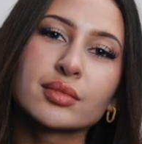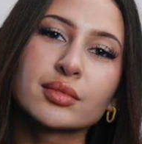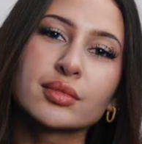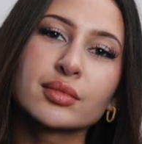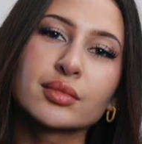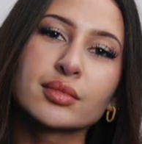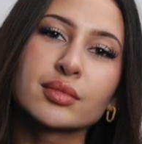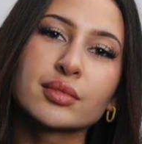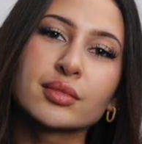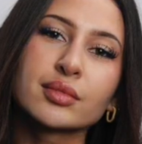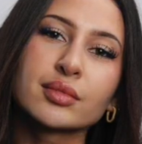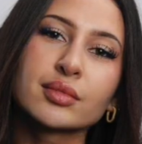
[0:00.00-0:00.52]

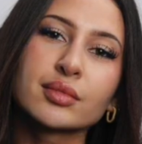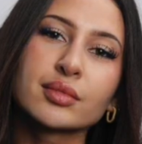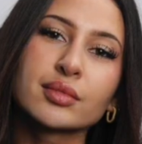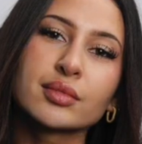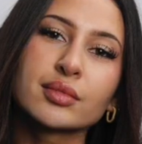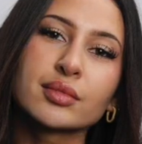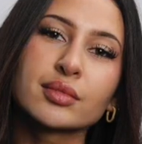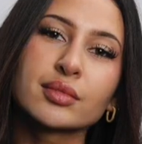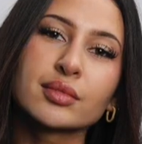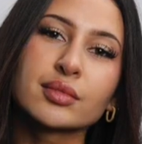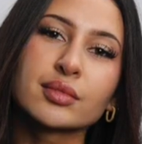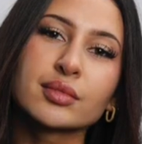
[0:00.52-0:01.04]

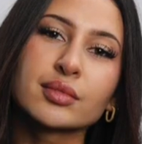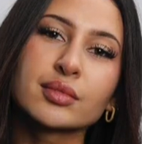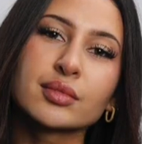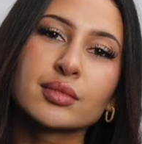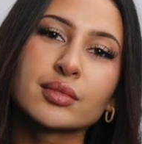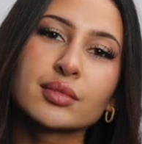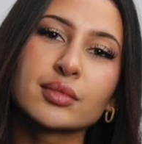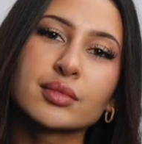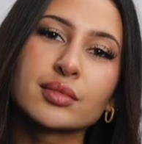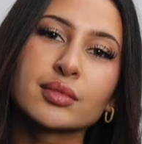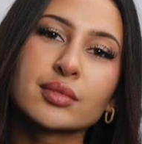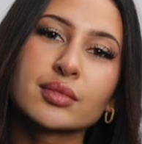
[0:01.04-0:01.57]

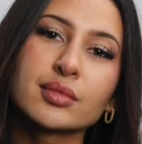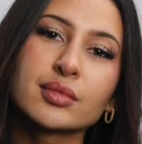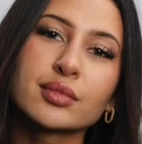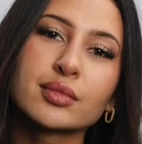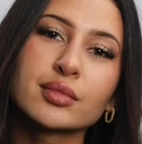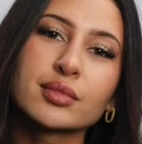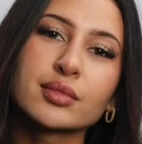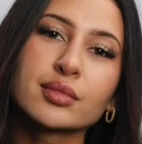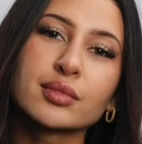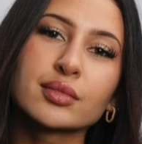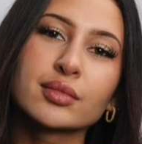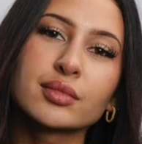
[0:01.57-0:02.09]

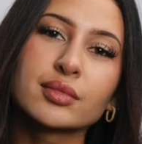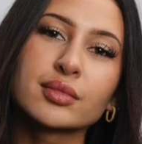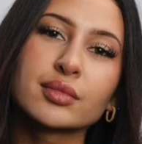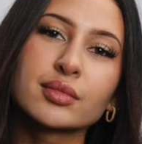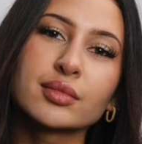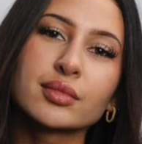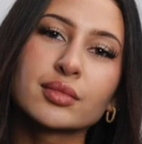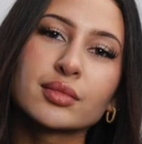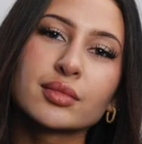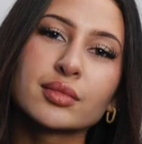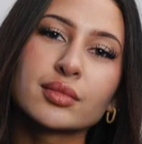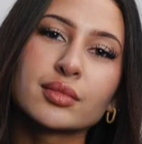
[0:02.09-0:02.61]

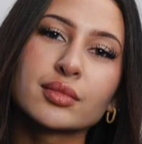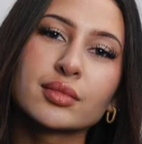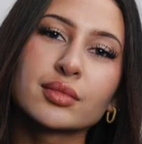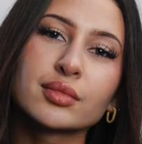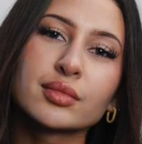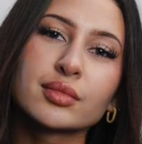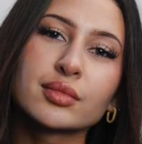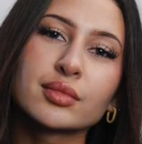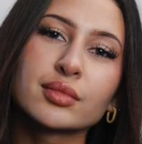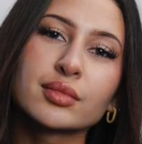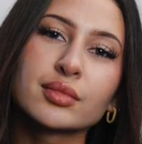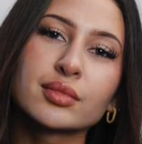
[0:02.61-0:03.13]

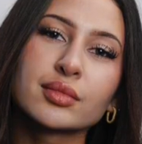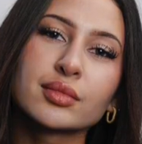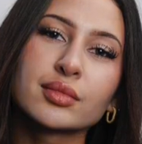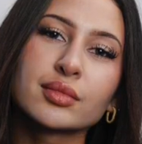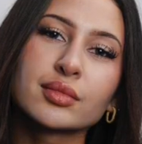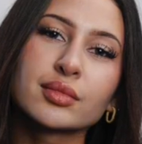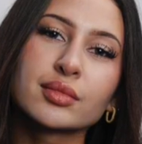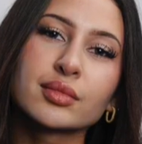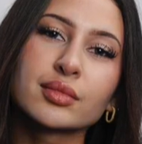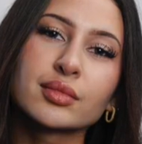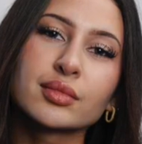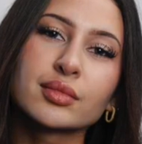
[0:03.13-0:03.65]

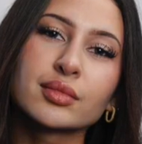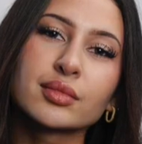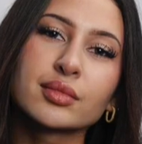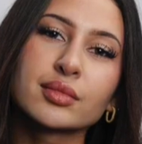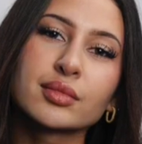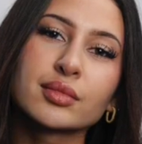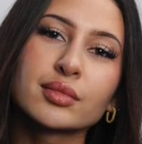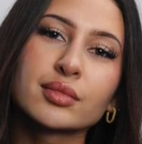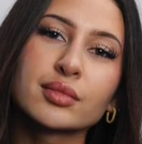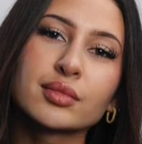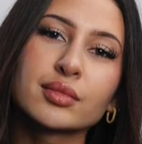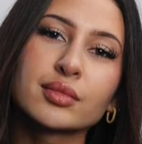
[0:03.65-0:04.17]

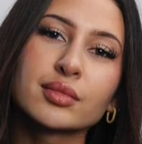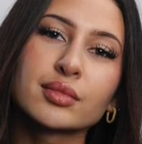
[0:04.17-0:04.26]
No one is speaking in this clip.